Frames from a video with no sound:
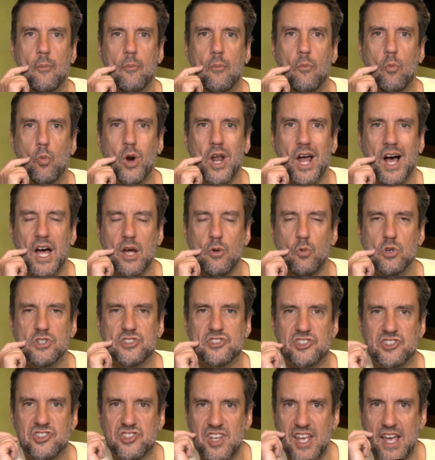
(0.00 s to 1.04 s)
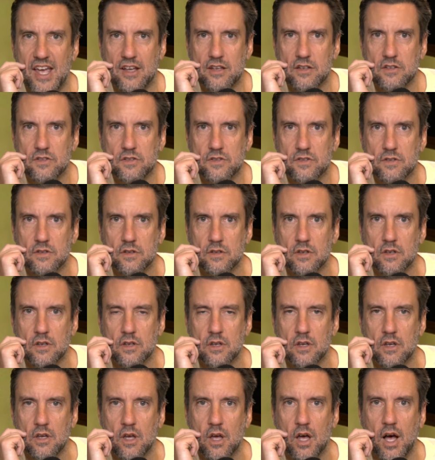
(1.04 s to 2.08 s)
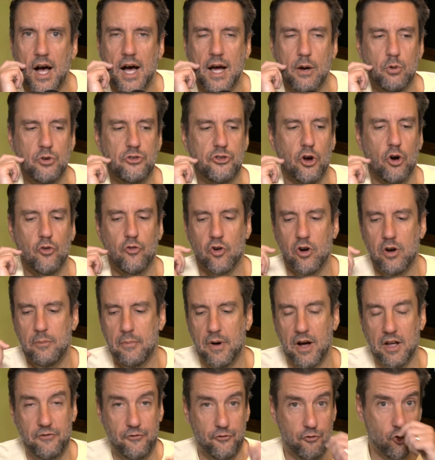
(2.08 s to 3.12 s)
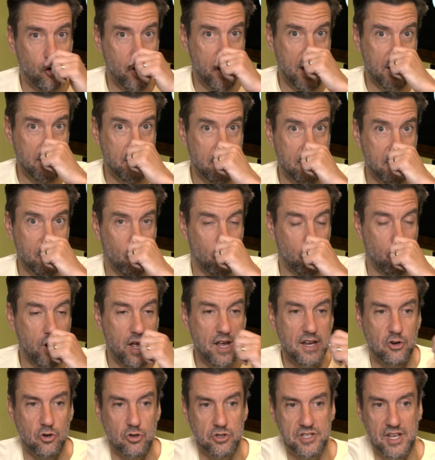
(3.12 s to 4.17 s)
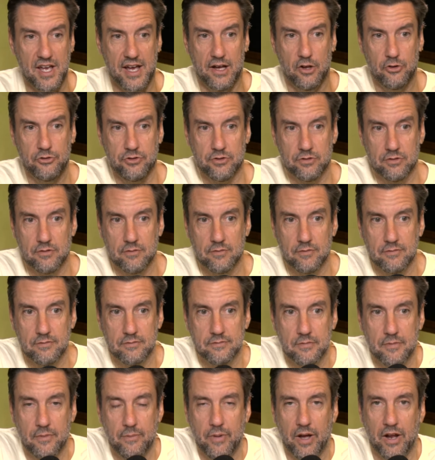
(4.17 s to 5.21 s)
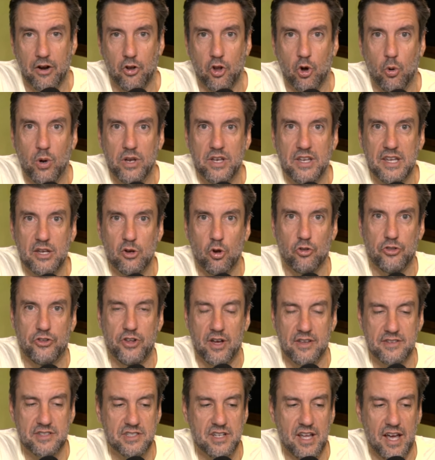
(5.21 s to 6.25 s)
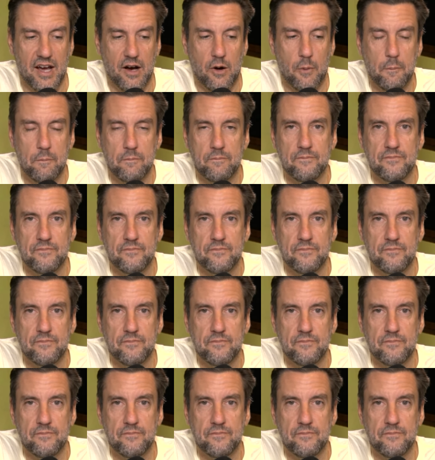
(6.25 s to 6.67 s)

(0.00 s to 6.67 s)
When I was six, I was over at my friend Neil Rager's house. I don't know what Neil does now.